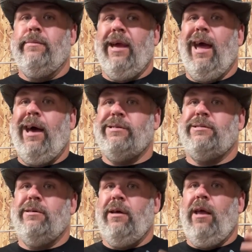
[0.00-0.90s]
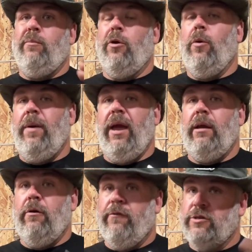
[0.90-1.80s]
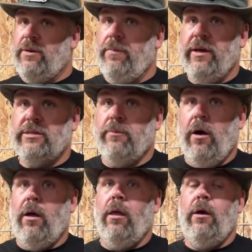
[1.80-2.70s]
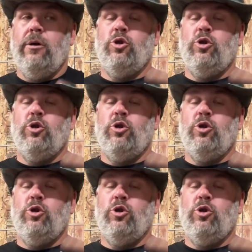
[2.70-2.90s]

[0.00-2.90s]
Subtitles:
Gas and propane for something small,